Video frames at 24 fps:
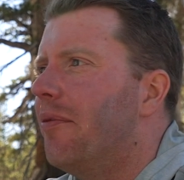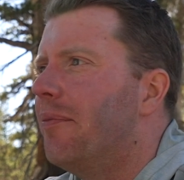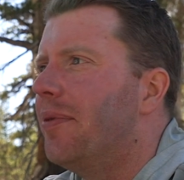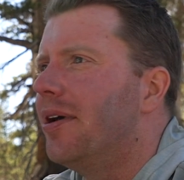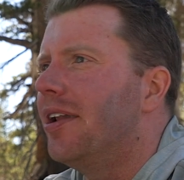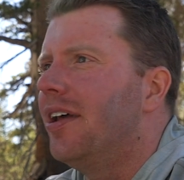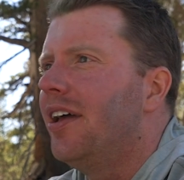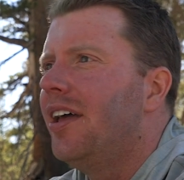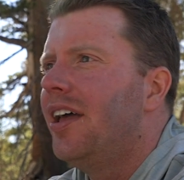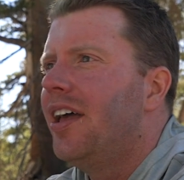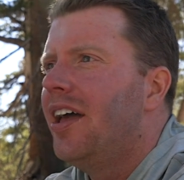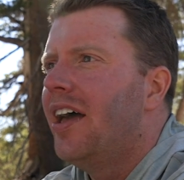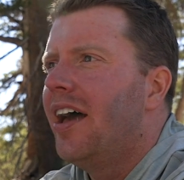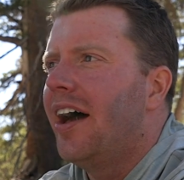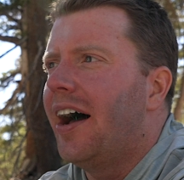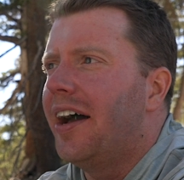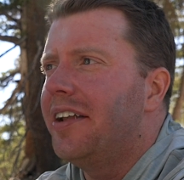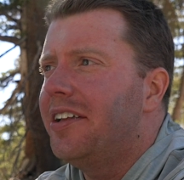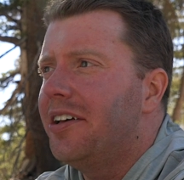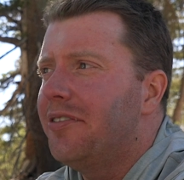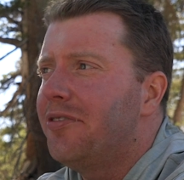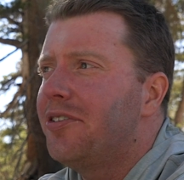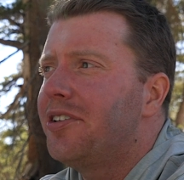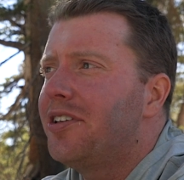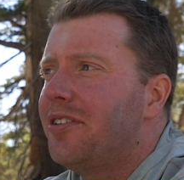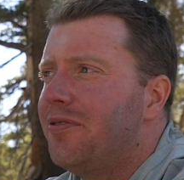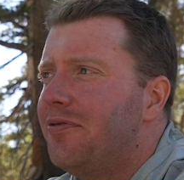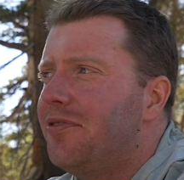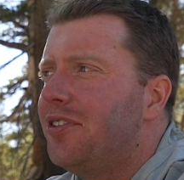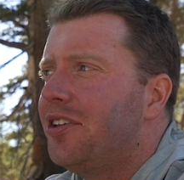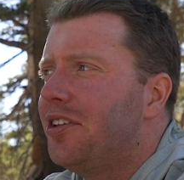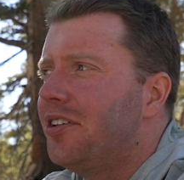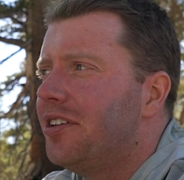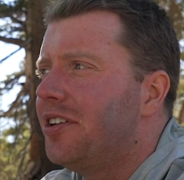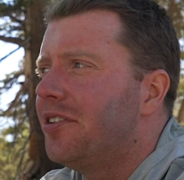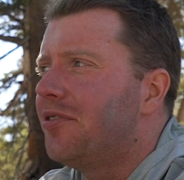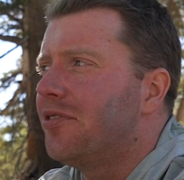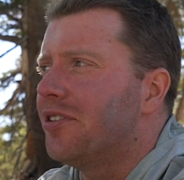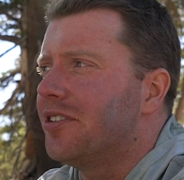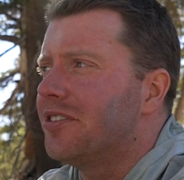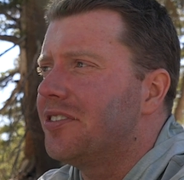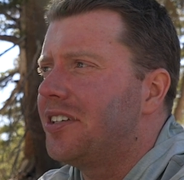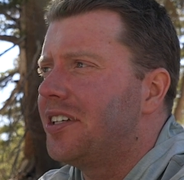but I definitely can feel a difference.